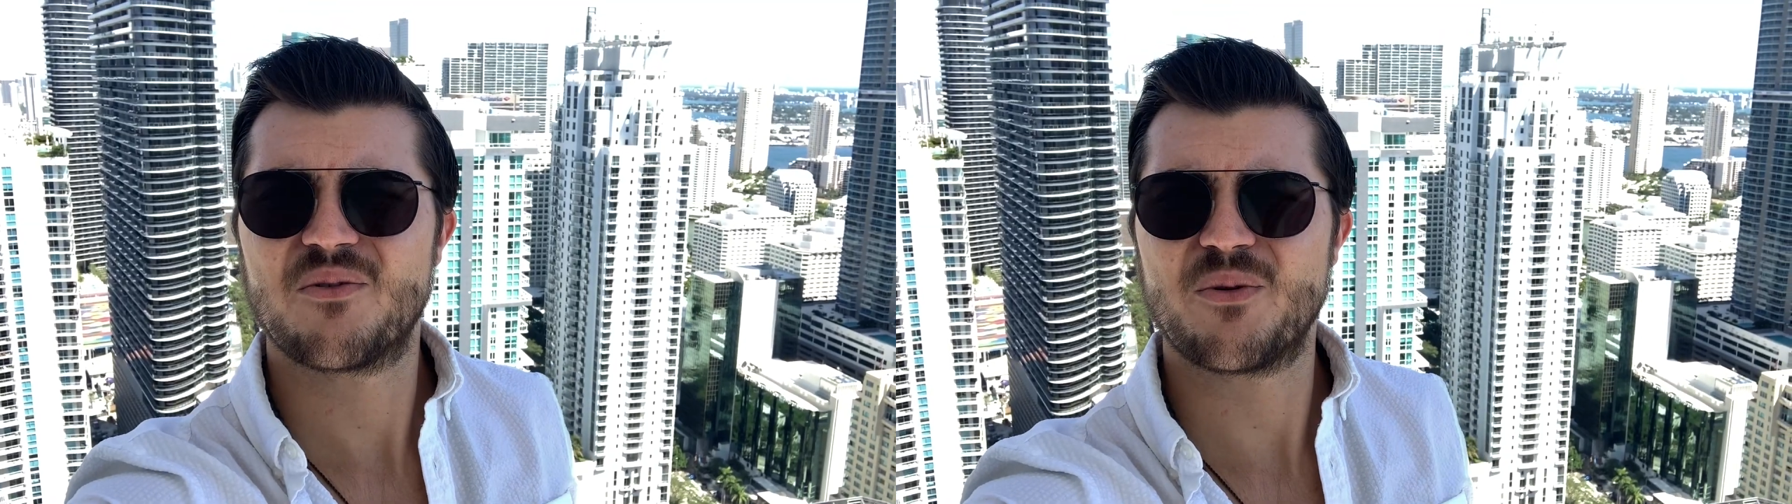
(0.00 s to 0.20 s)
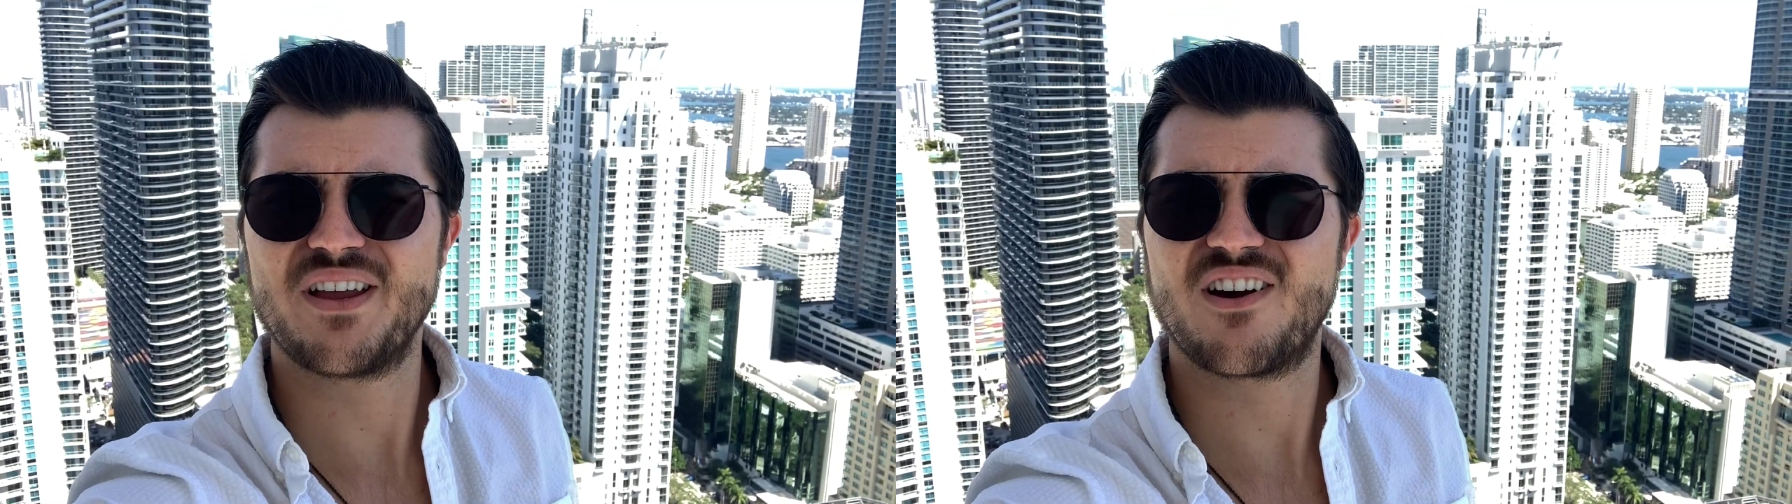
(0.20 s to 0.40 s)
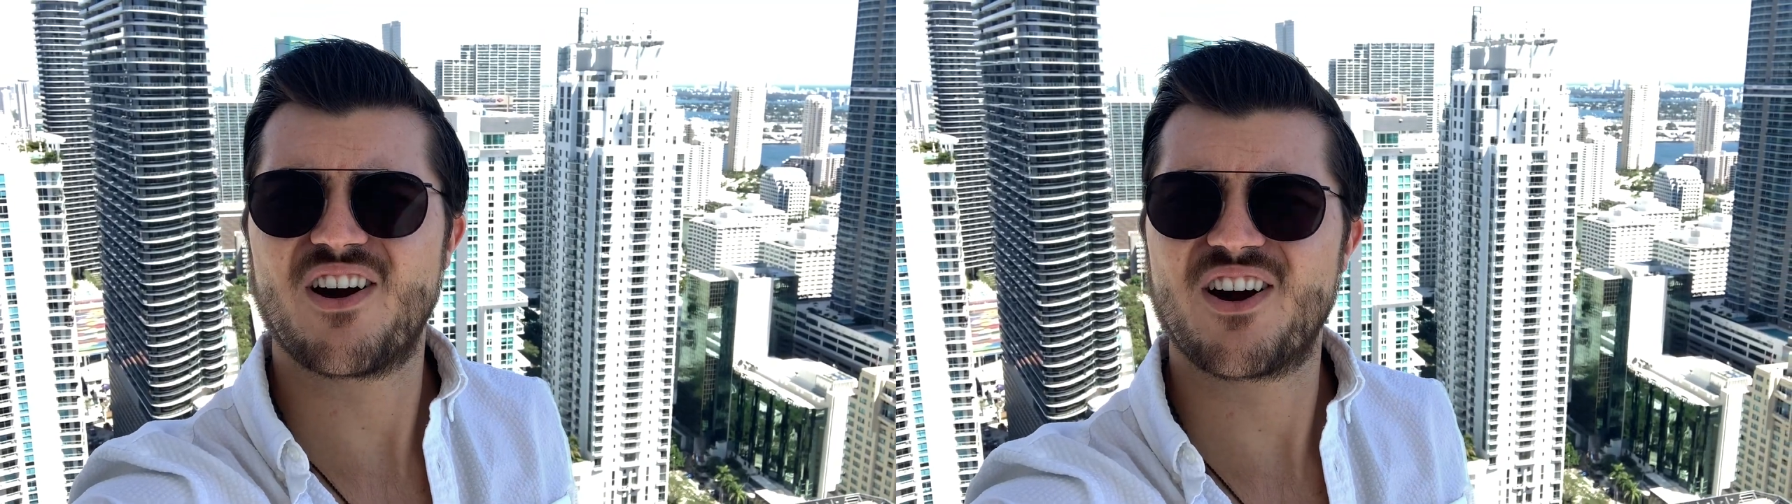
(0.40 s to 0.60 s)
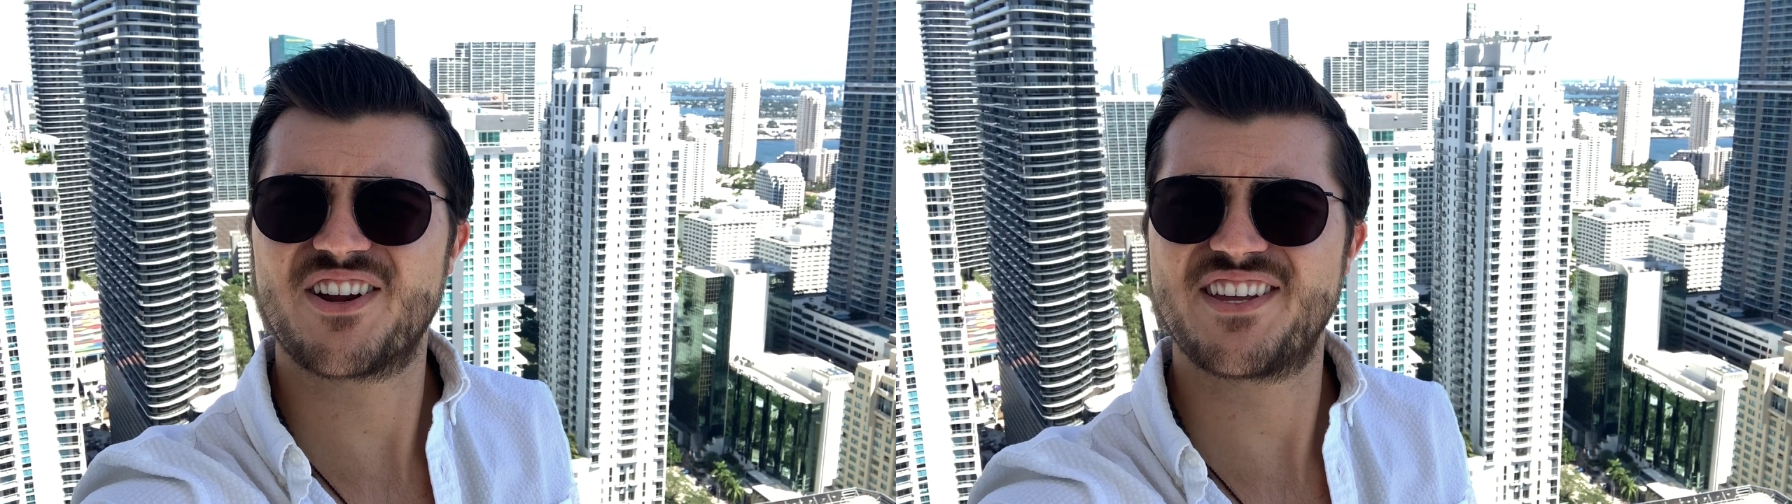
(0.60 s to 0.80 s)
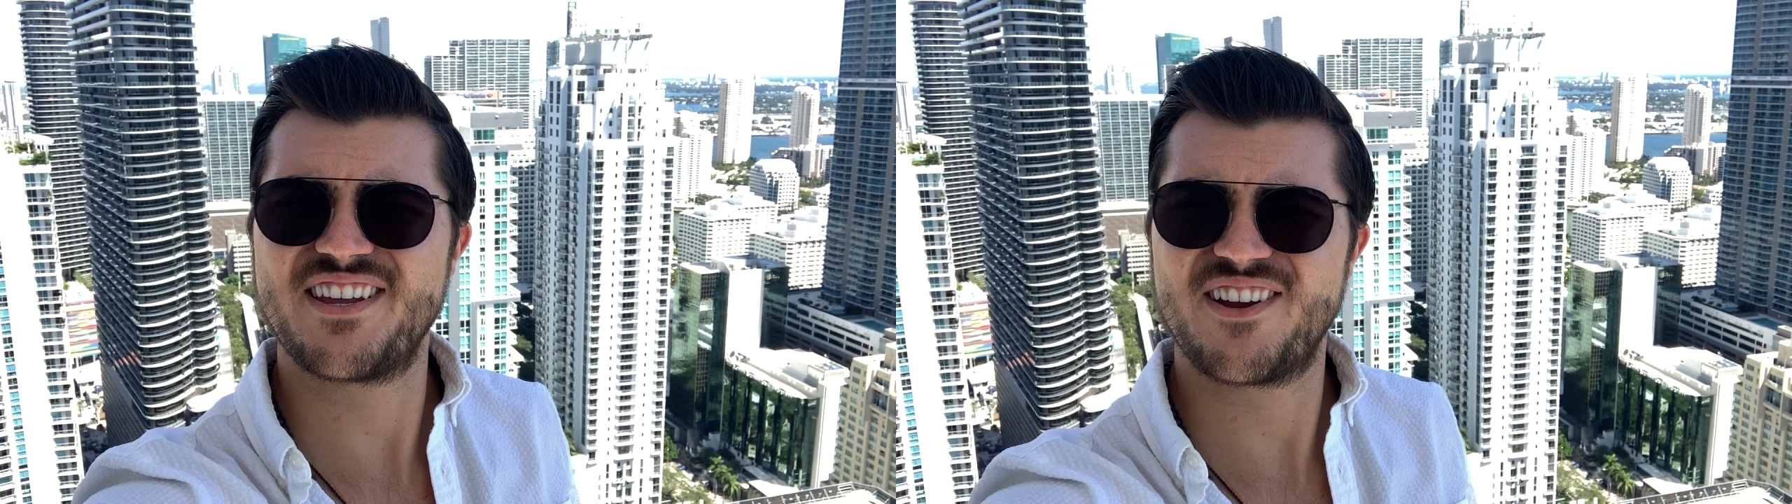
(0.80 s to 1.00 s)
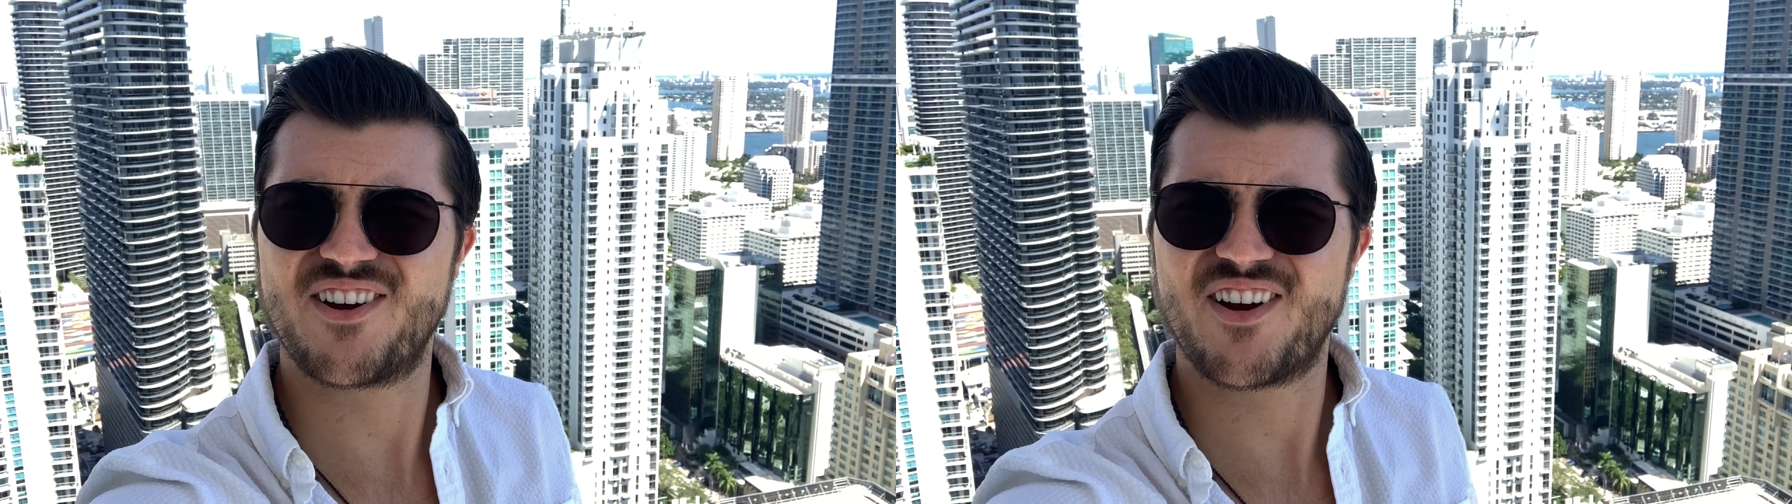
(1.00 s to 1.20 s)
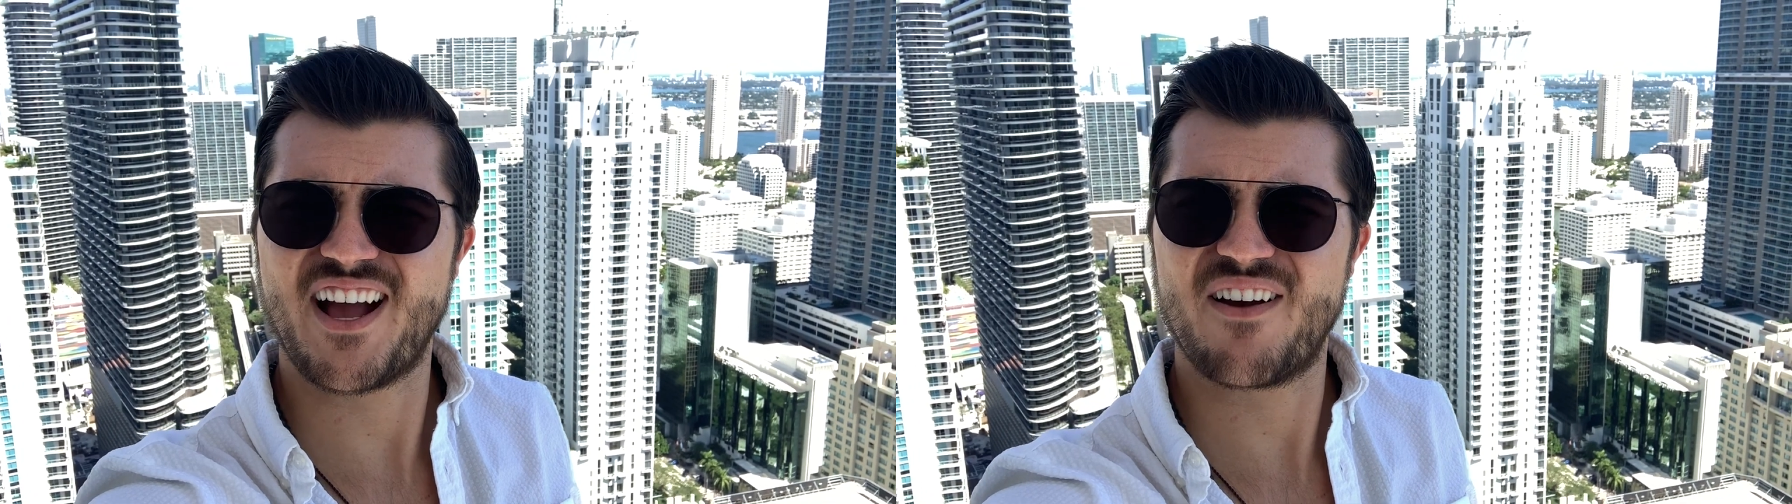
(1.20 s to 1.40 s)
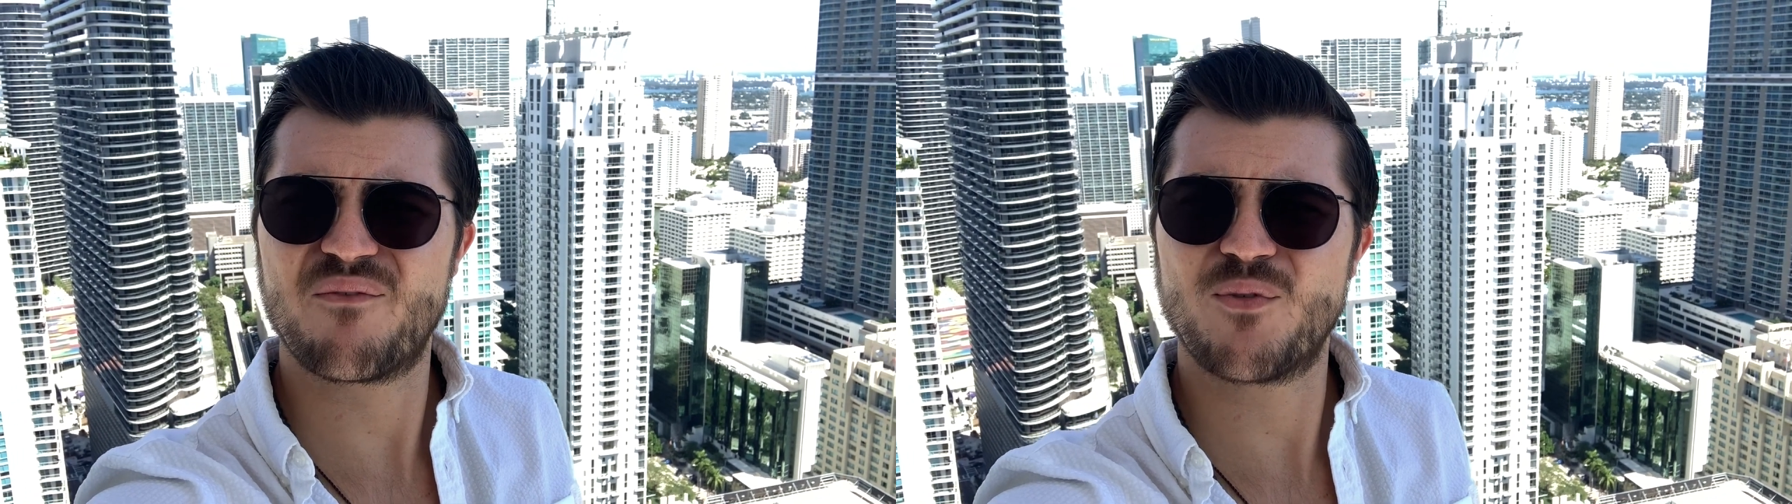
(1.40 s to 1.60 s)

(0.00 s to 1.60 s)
We are here at